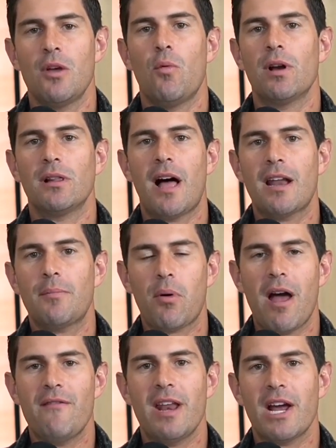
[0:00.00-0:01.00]
When a lot of
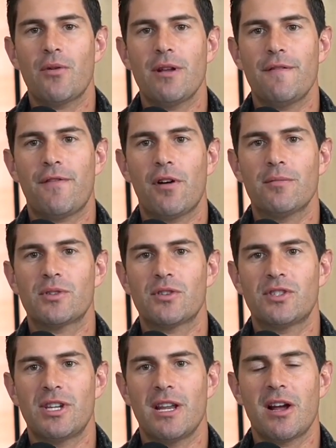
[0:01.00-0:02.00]
private equity firms are
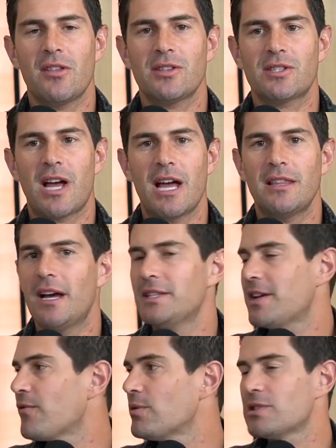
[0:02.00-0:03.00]
sitting on the
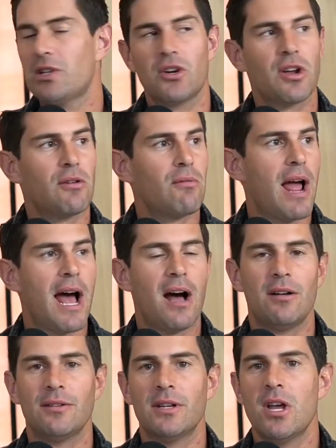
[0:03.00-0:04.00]
sidelines, everyone's looking
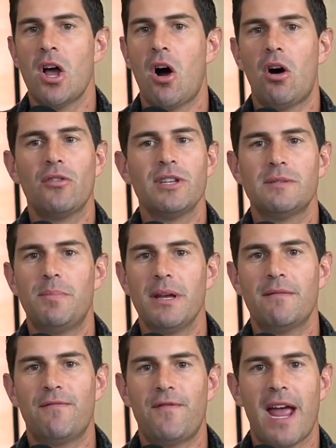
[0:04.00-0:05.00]
around, all these
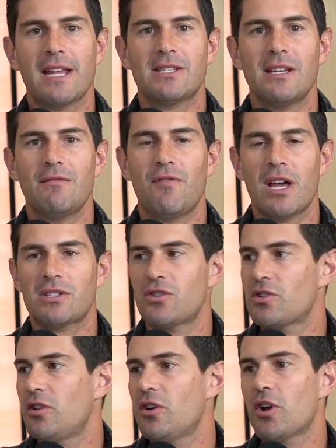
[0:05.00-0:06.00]
big fancy
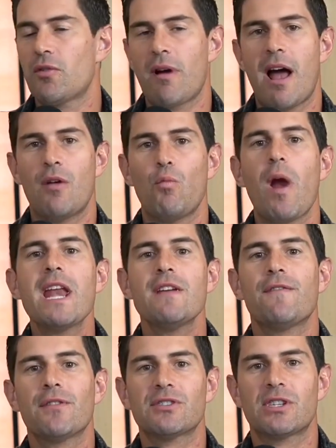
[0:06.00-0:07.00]
investors are looking around,
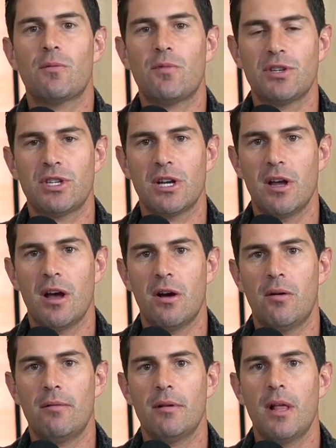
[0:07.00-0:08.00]
waiting for someone to
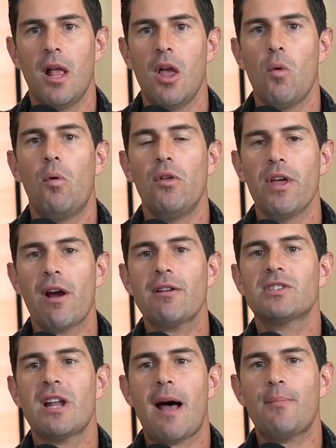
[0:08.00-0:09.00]
go. Well, there
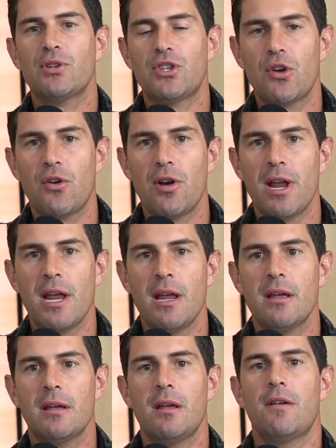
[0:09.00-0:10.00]
is an
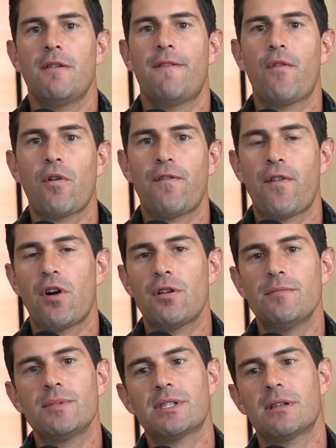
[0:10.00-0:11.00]
opportunity for
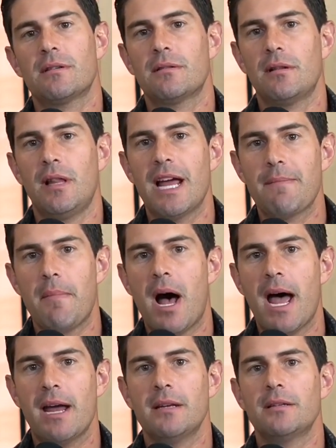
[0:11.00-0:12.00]
firms like
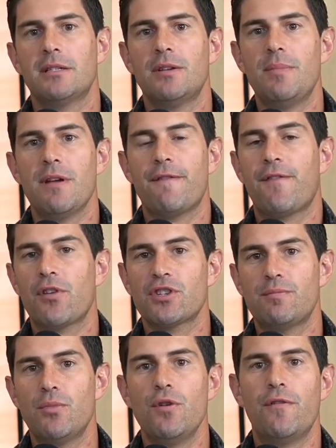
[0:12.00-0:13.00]
mine to be a
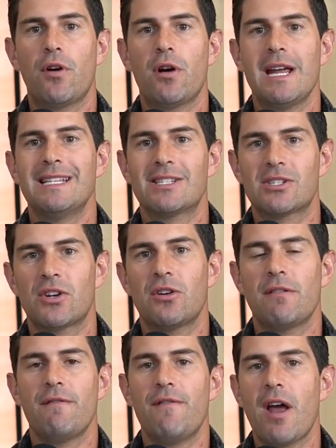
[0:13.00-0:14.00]
first mover in
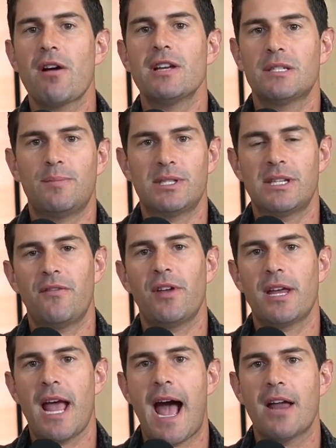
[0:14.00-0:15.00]
certain very
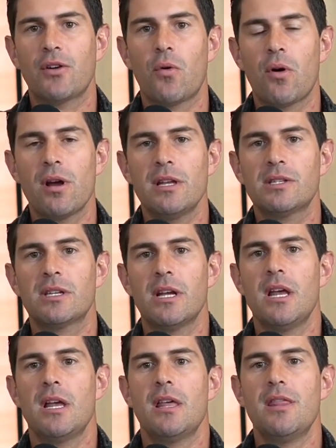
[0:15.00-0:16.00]
specific categories
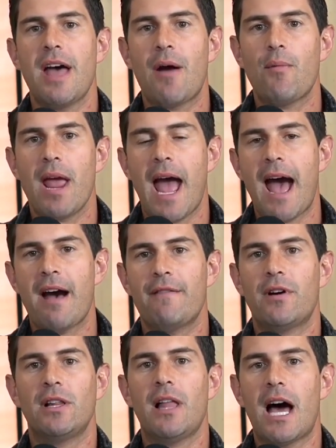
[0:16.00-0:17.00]
that we
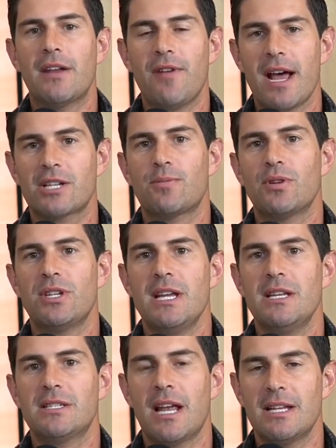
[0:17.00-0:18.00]
have a lot of
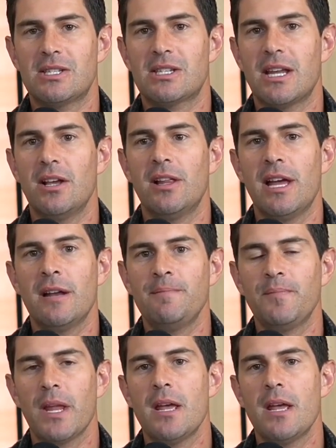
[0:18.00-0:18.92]
expertise and skill in.